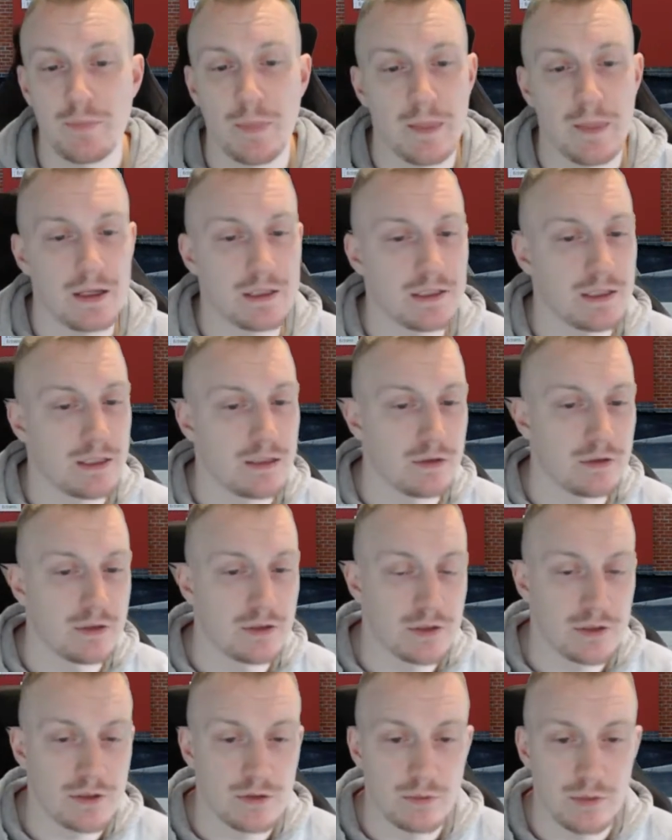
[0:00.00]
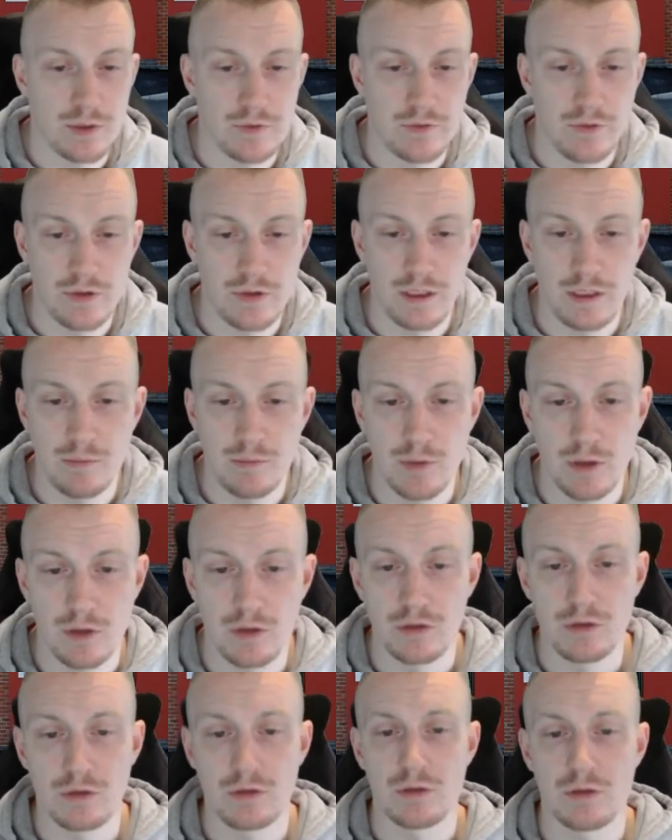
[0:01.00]
I did look at some of the more
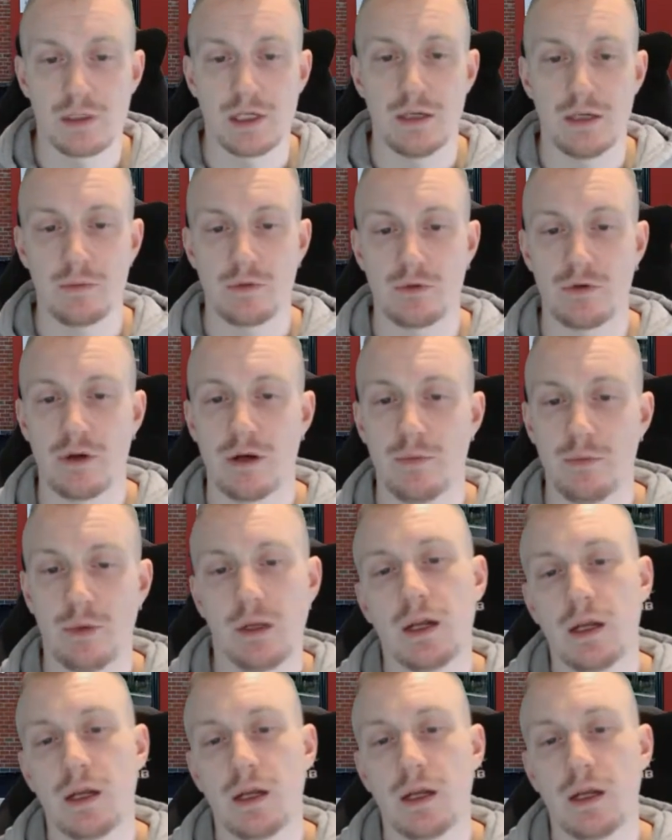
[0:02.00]
local teams around me,